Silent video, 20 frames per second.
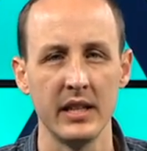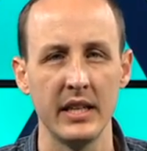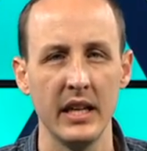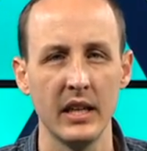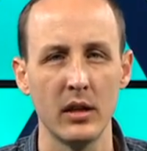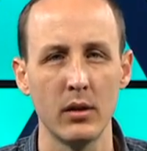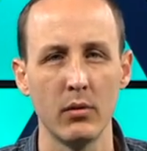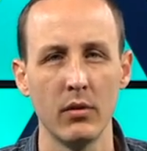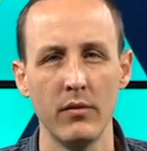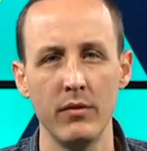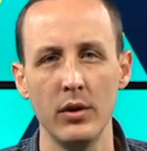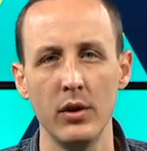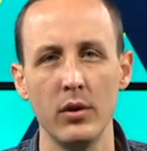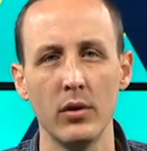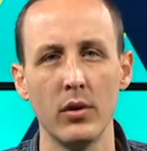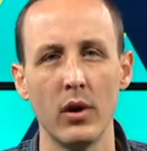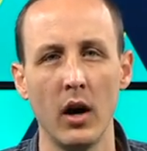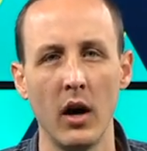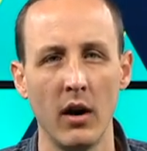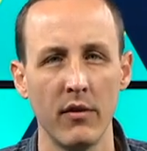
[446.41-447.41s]
get the
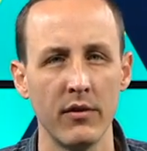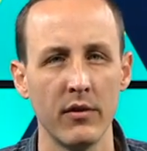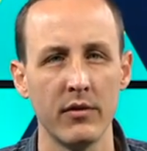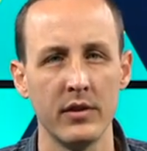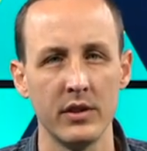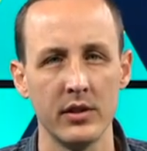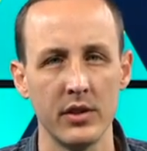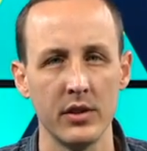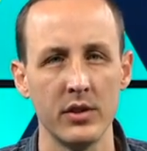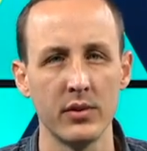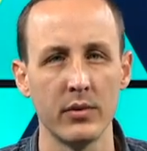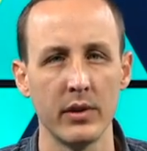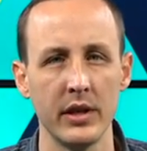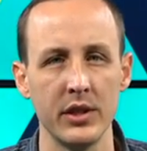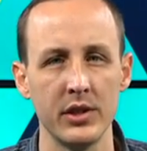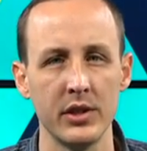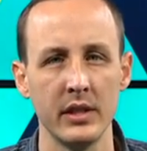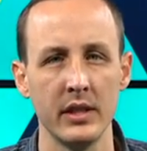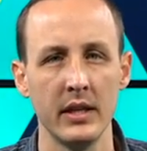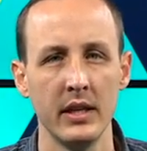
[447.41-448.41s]
review off of the
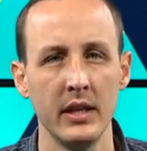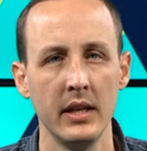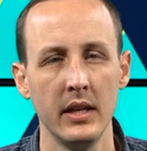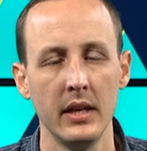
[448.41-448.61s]
situation